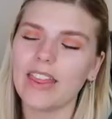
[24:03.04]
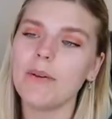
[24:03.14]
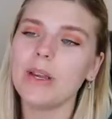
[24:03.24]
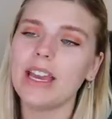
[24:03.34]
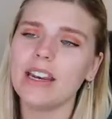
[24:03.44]

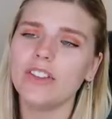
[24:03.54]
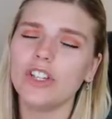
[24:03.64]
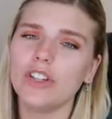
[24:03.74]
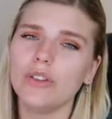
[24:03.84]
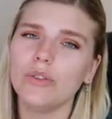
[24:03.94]
Then we get
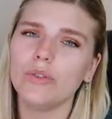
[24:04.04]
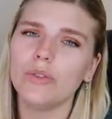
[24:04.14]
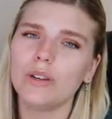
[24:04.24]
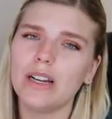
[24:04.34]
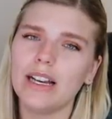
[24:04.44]

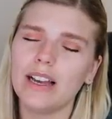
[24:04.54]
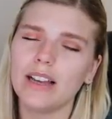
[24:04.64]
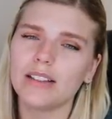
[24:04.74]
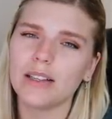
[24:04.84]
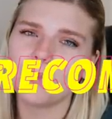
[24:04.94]
into
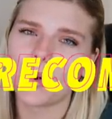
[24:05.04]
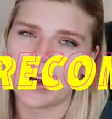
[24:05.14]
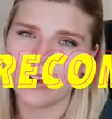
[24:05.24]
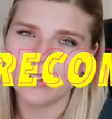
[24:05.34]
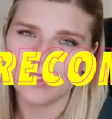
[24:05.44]
some
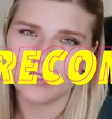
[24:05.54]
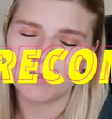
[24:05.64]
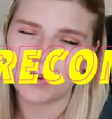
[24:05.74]
worse